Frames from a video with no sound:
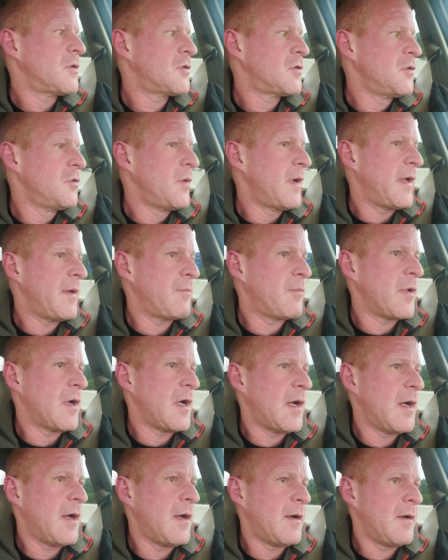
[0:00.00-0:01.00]
to
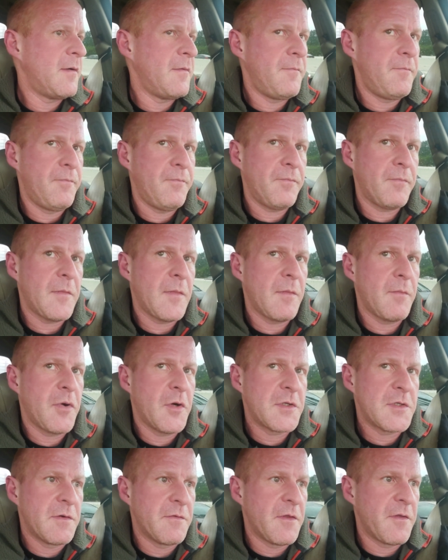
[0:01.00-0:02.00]
a
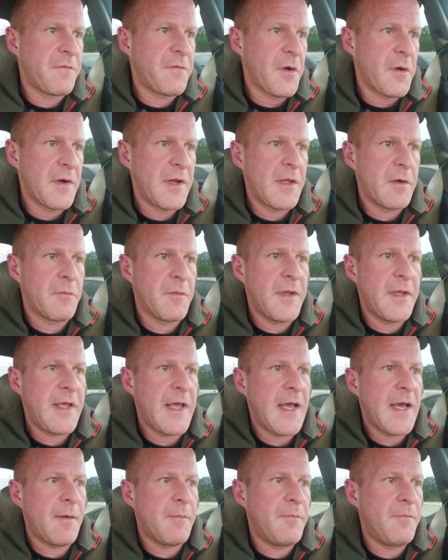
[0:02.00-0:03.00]
person over the phone at a
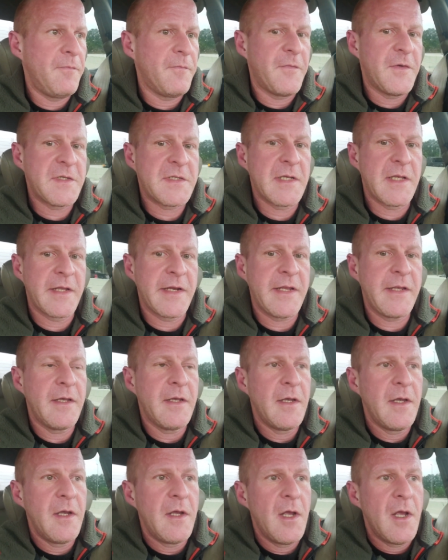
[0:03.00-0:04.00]
rehab facility
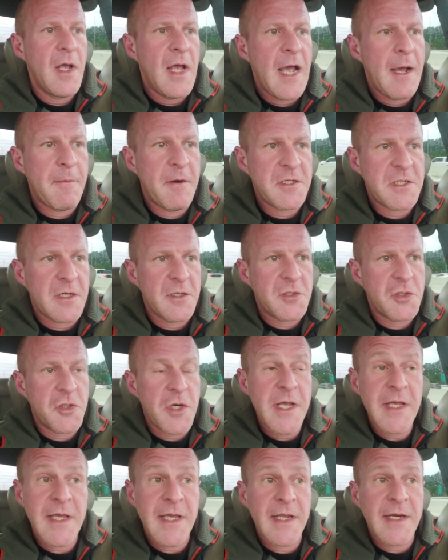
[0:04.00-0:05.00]
how much I was
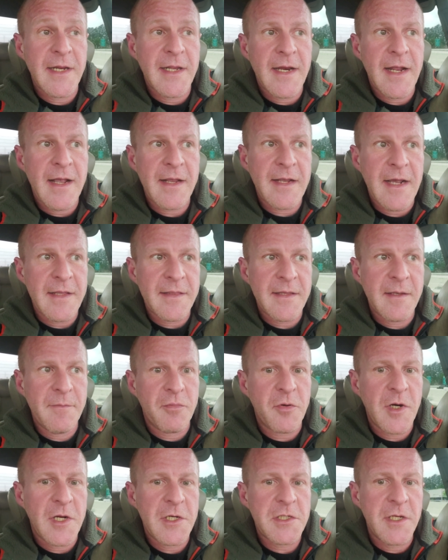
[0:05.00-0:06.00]
drinking, and I got the
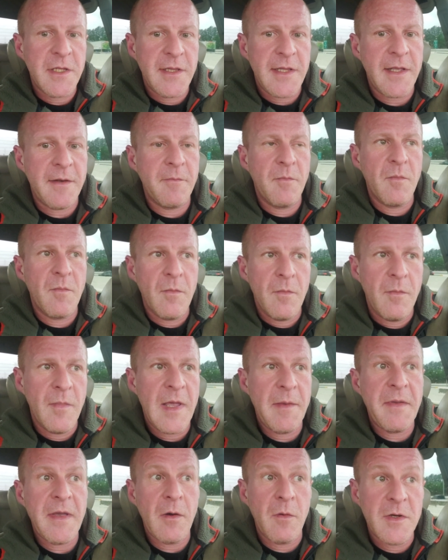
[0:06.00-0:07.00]
impression that
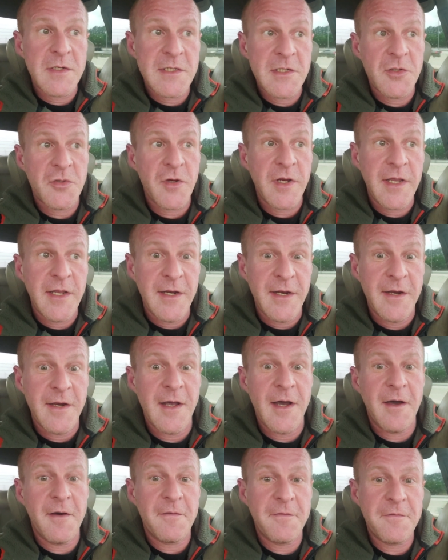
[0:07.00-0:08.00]
maybe I wasn't drinking
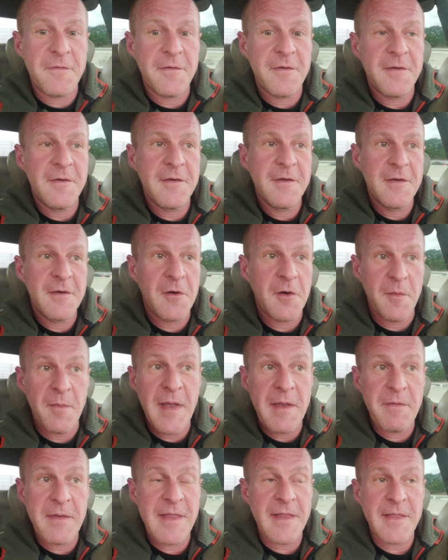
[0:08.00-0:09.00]
enough, or
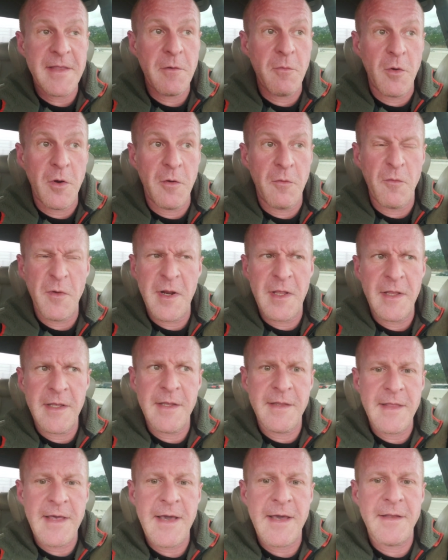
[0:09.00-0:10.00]
maybe that they weren't
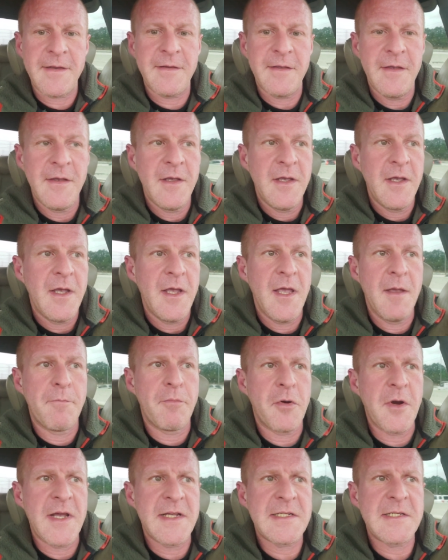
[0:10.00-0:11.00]
really that
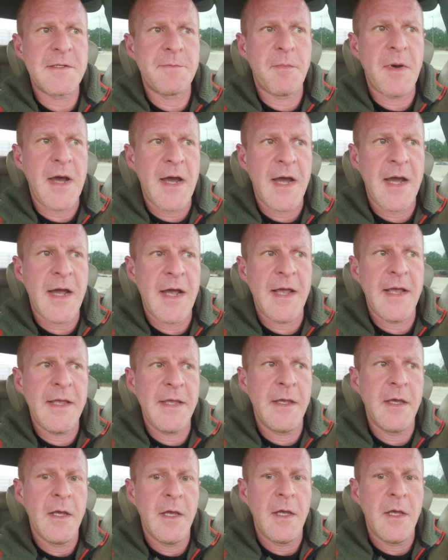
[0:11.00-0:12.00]
impressed
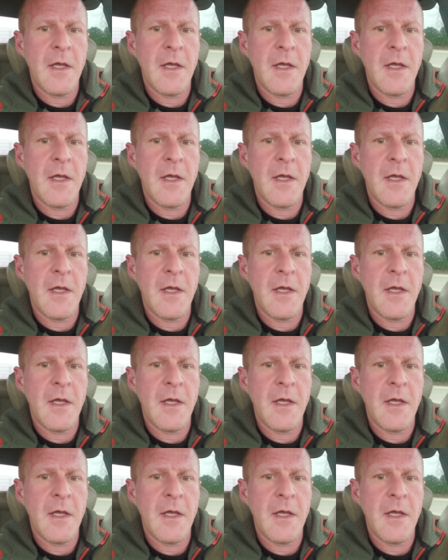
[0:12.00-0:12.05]
by